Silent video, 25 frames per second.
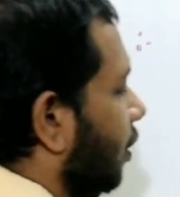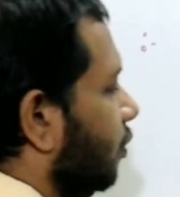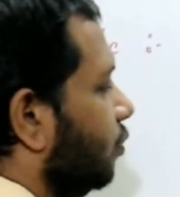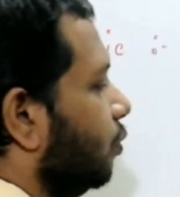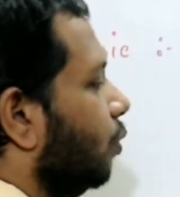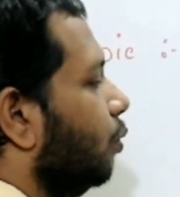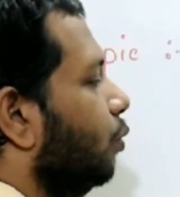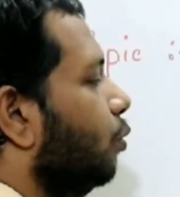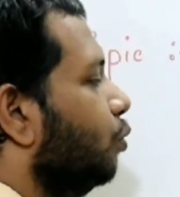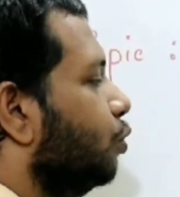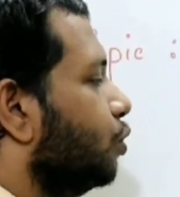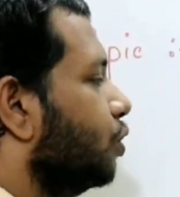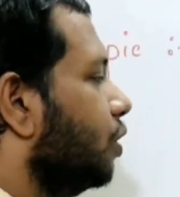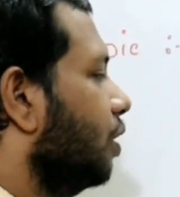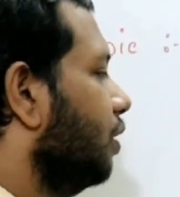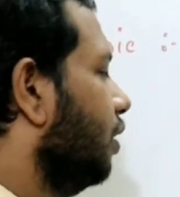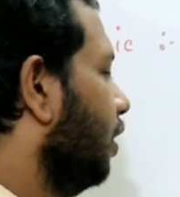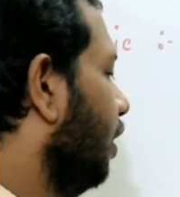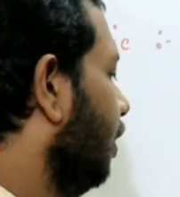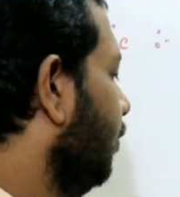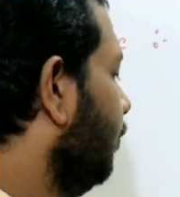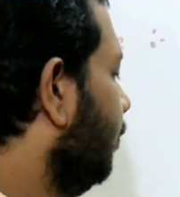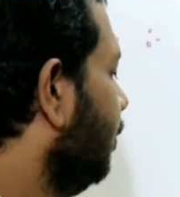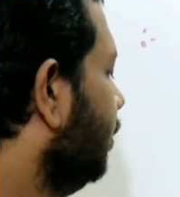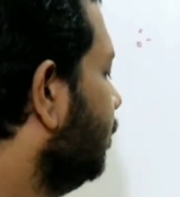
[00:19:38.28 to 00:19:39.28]
A solution
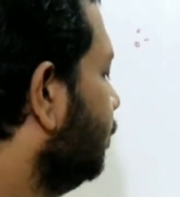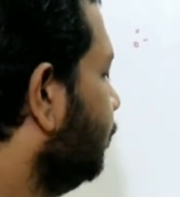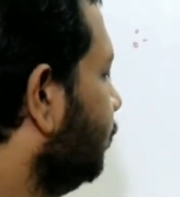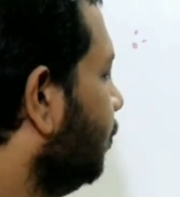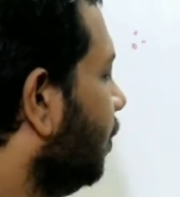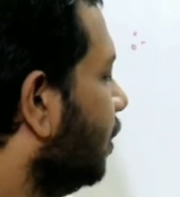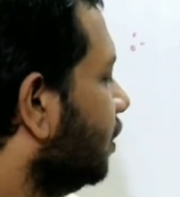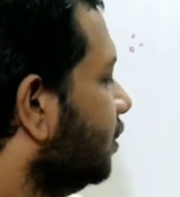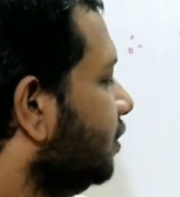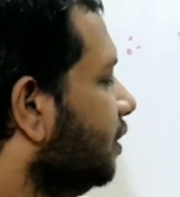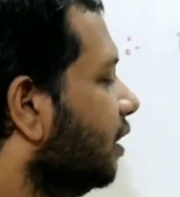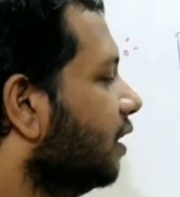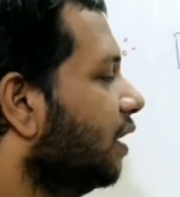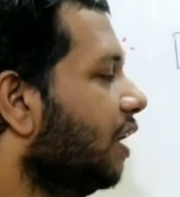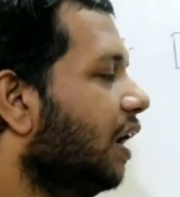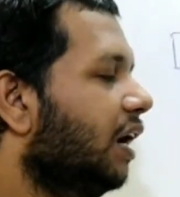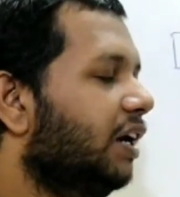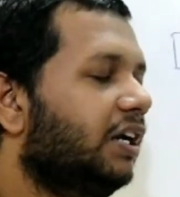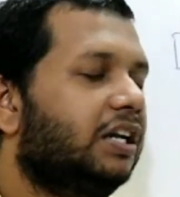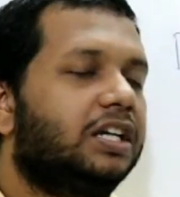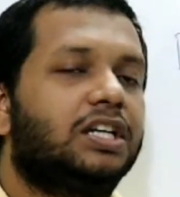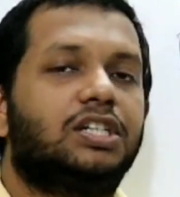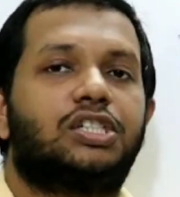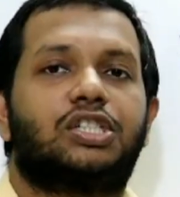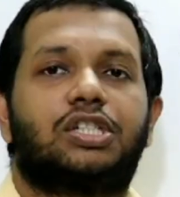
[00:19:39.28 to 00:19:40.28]
in which further
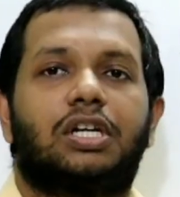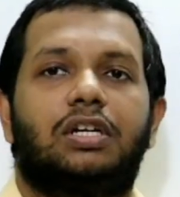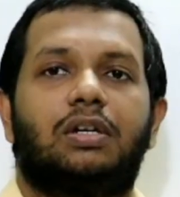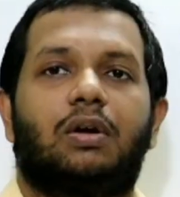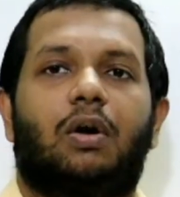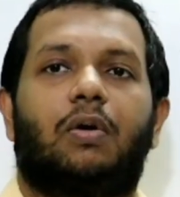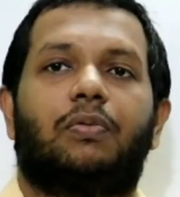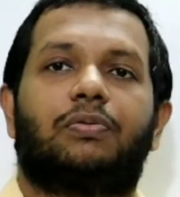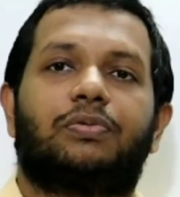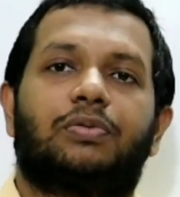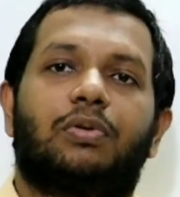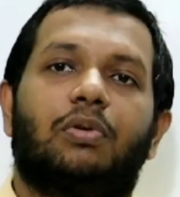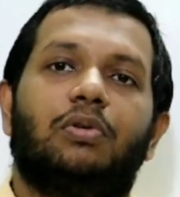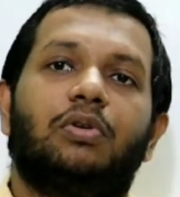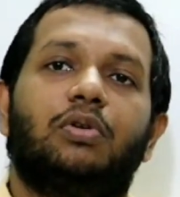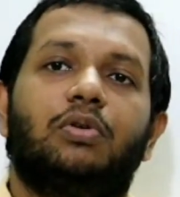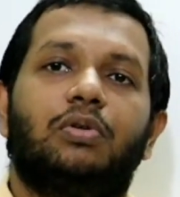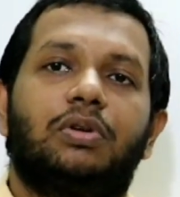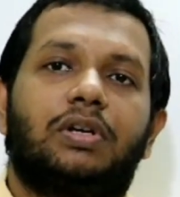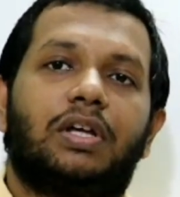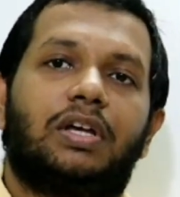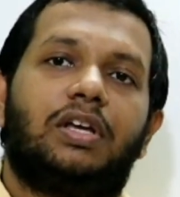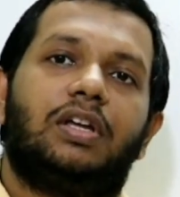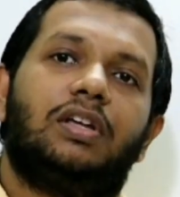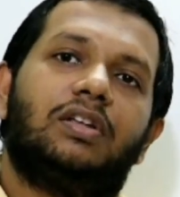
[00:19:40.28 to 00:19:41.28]
addition of
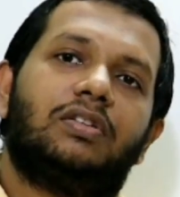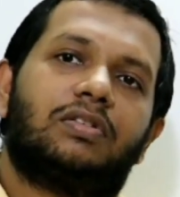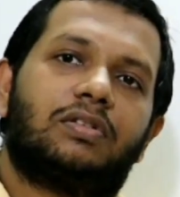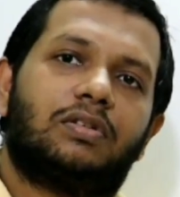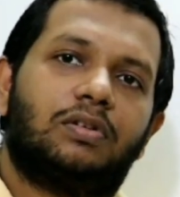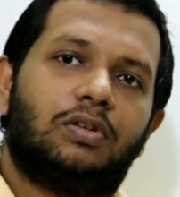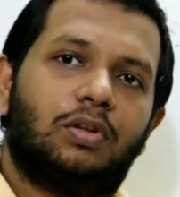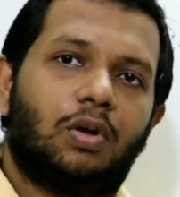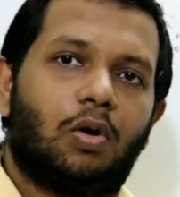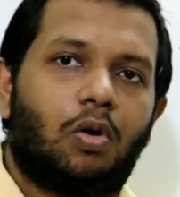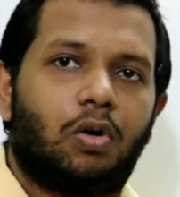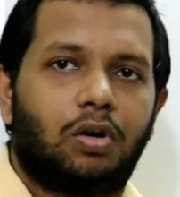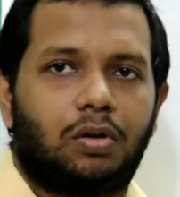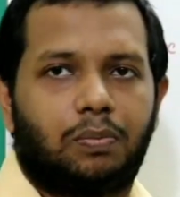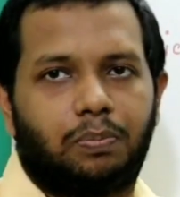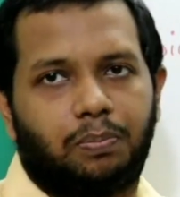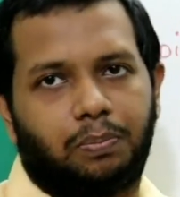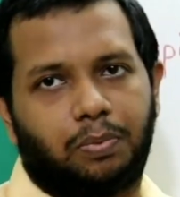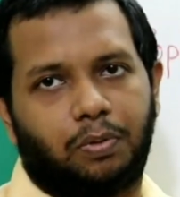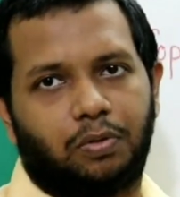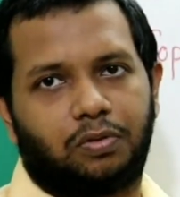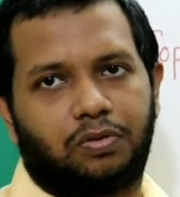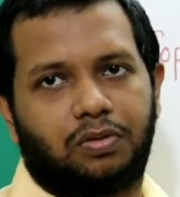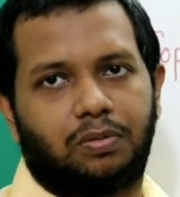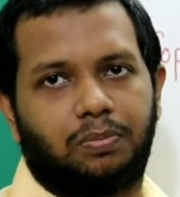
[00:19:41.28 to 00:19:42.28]
solute is
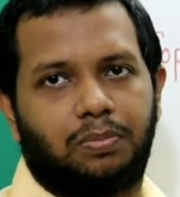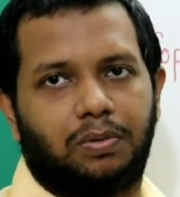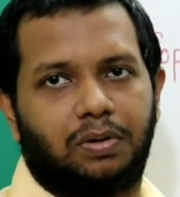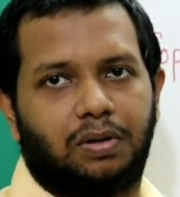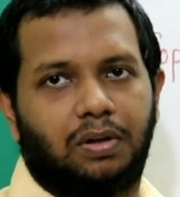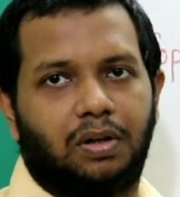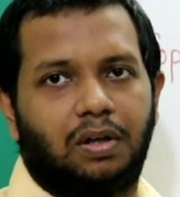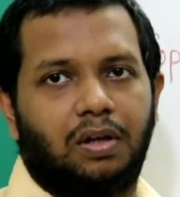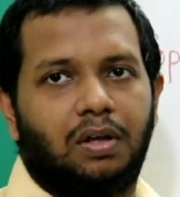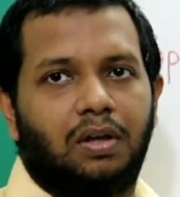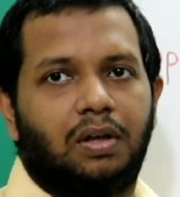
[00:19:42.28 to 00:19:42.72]
not possible.